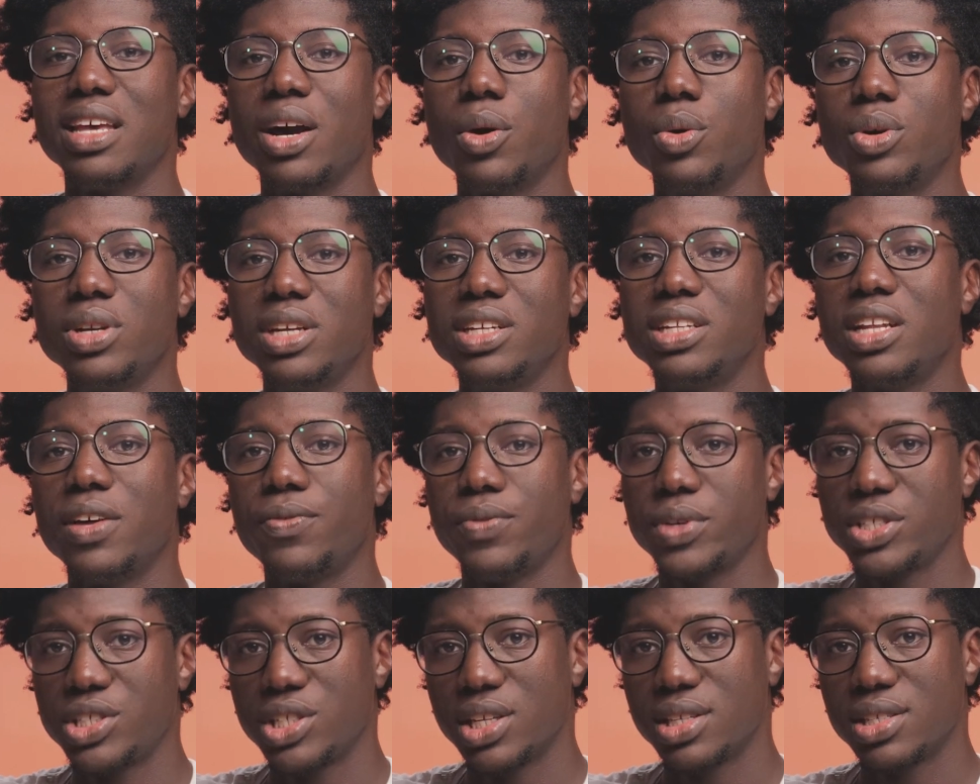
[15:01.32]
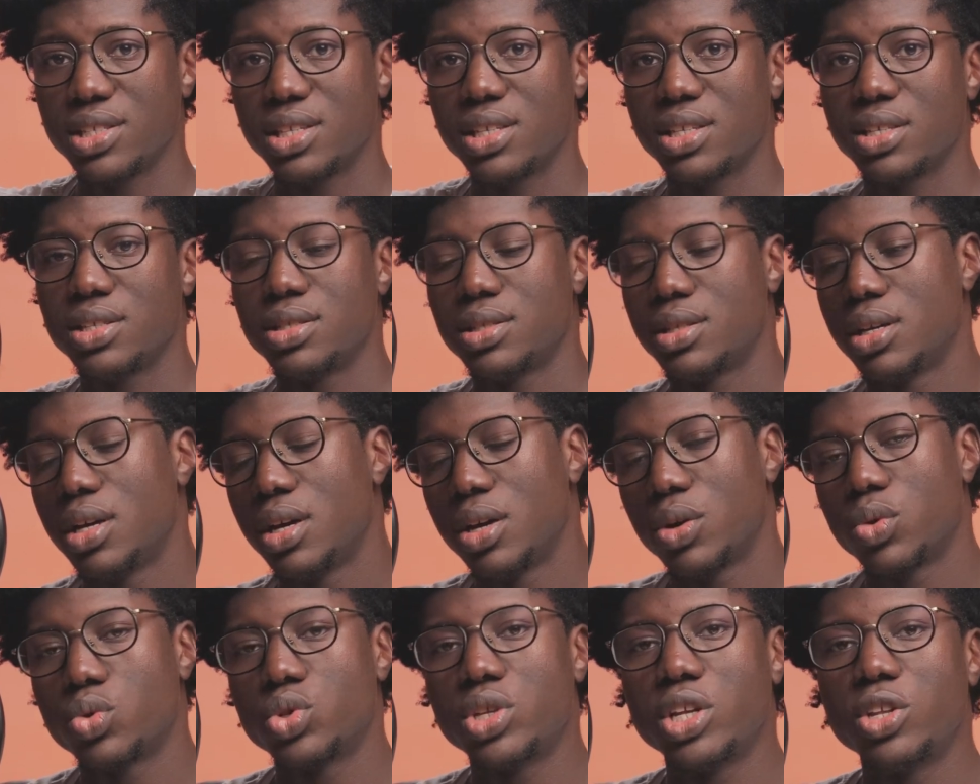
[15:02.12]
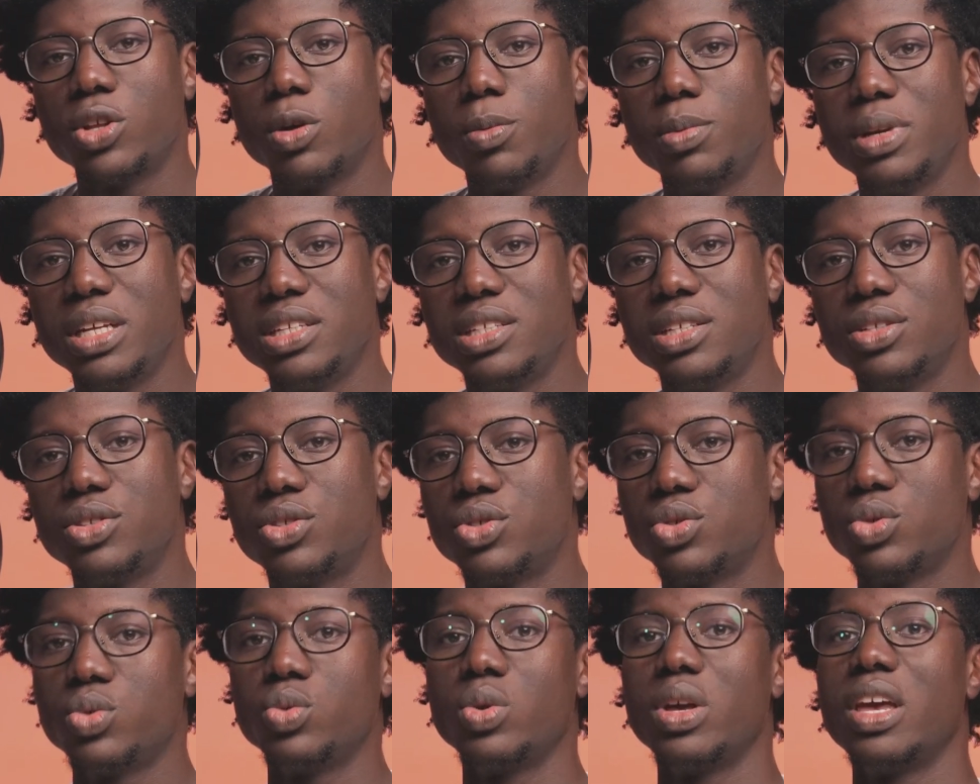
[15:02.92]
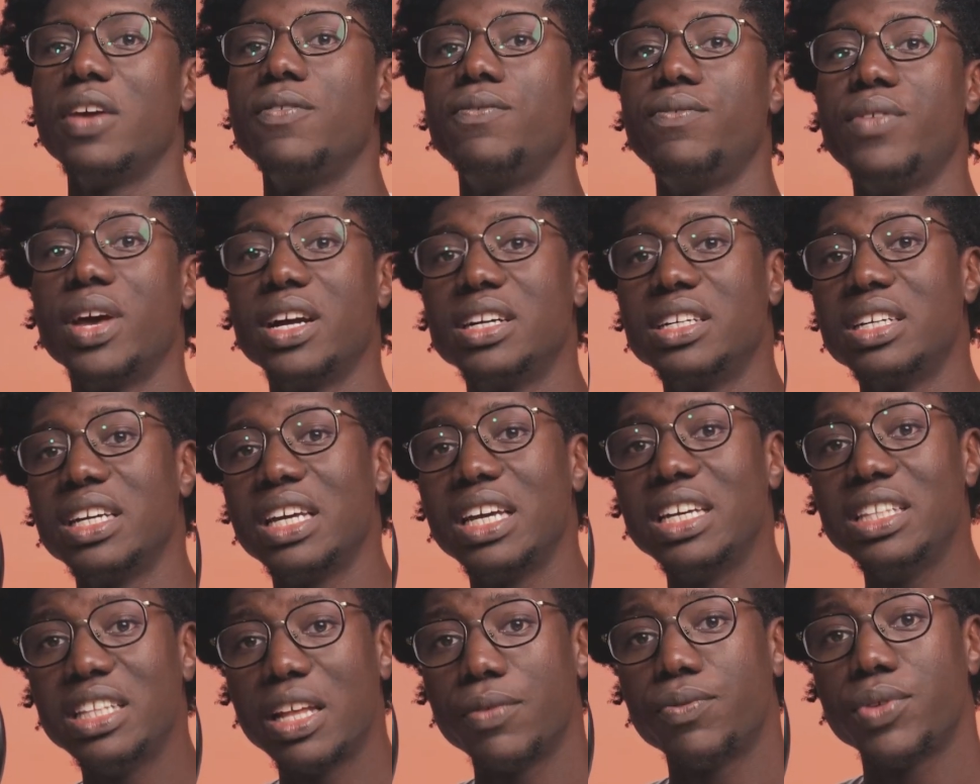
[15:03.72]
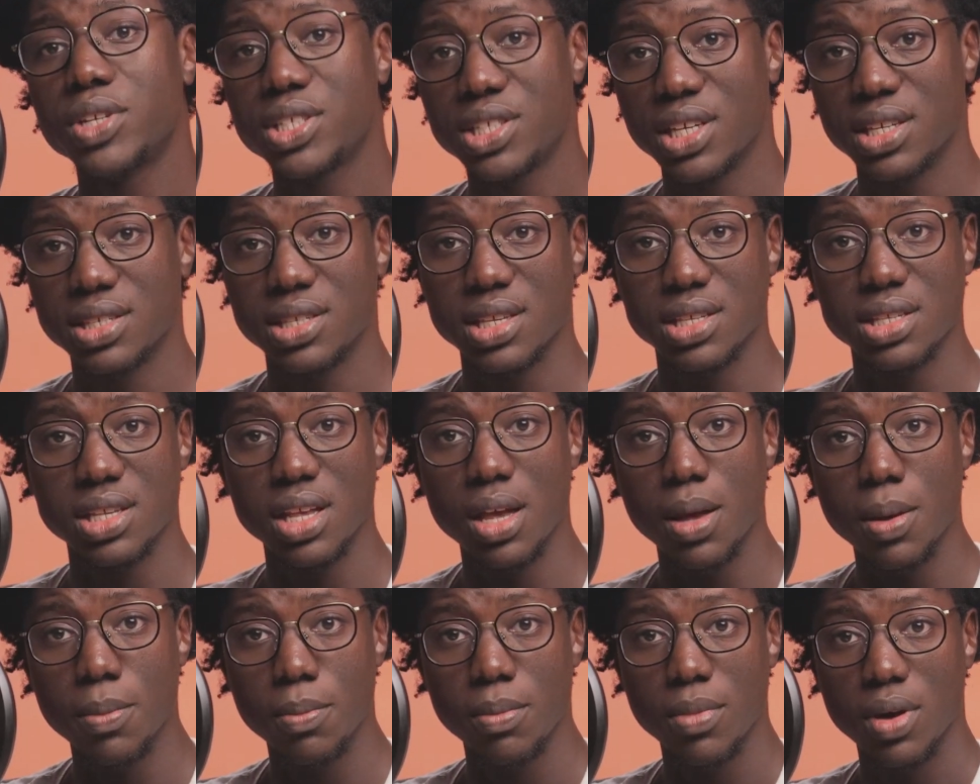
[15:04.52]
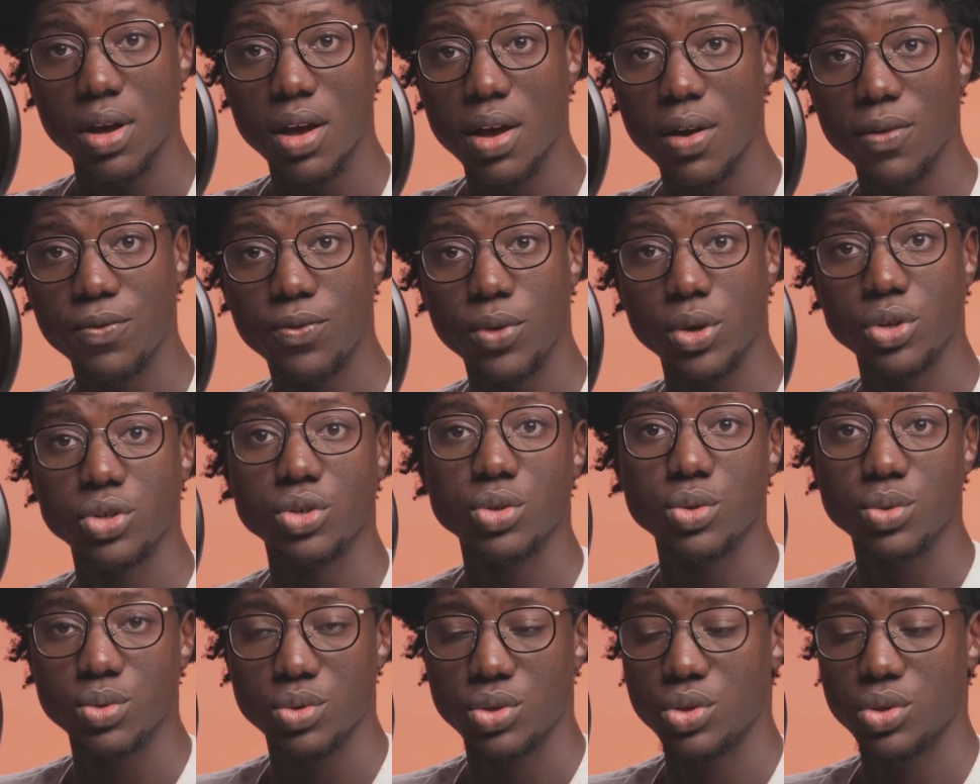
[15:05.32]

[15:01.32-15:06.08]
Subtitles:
their own inefficiencies could end up leading to a very inefficient system for you.